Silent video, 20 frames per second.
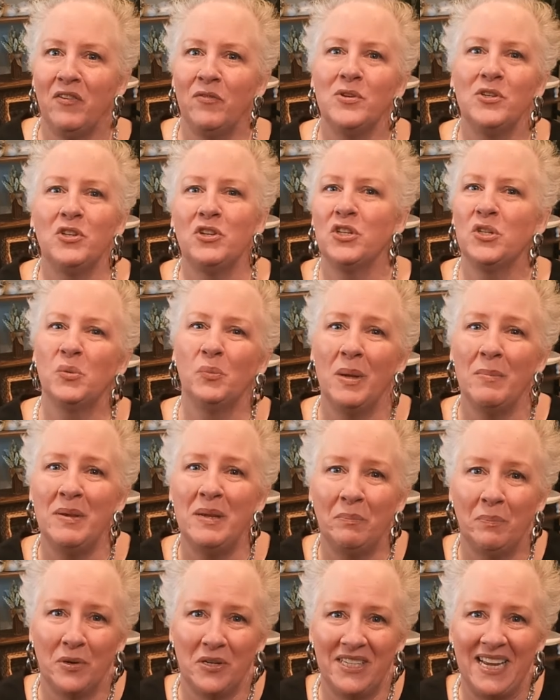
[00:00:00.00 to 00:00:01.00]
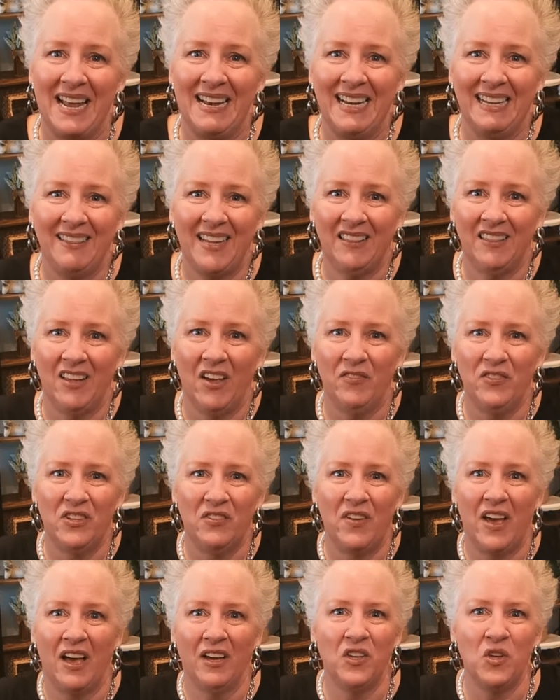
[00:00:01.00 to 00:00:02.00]
was just women pretending they loved to
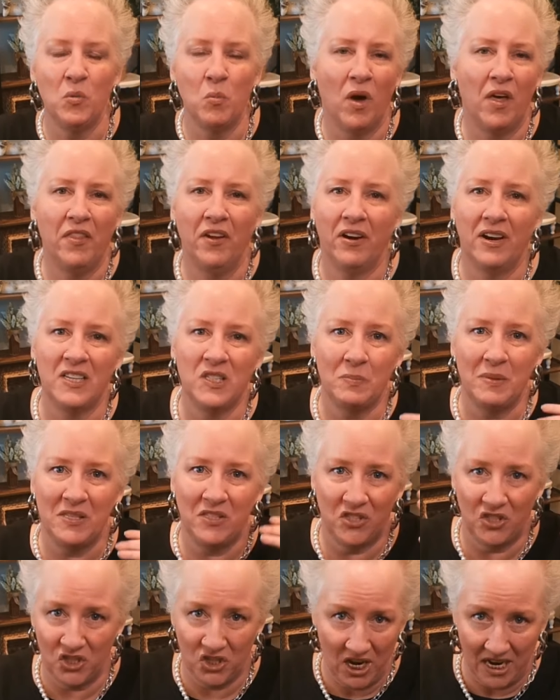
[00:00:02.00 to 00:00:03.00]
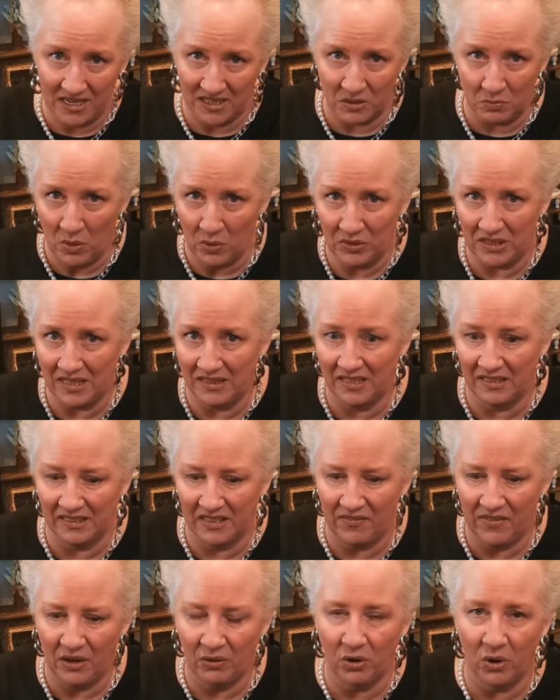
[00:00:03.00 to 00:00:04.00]
vacuum while their husbands chain smoked in the
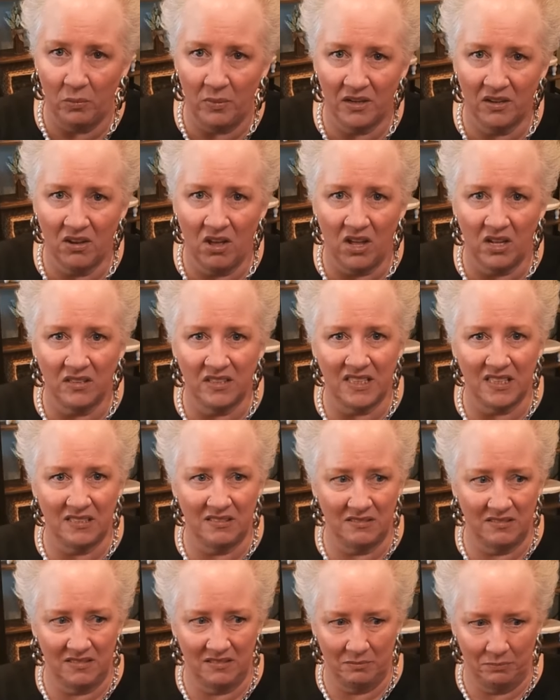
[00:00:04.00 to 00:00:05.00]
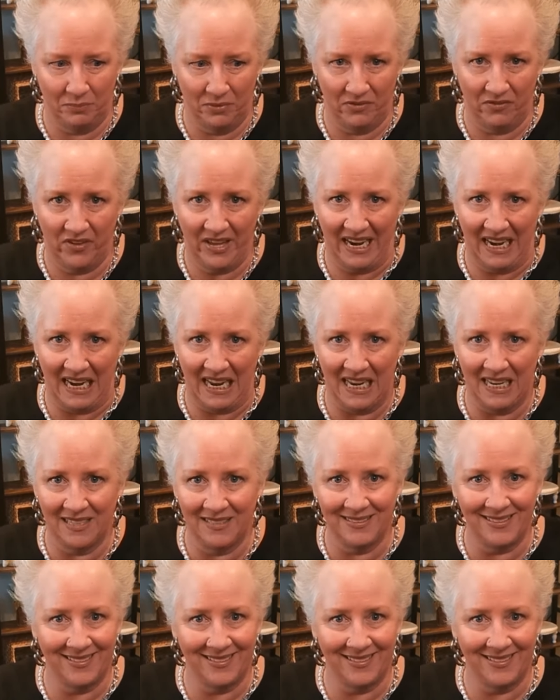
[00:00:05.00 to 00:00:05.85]
living room and called it providing.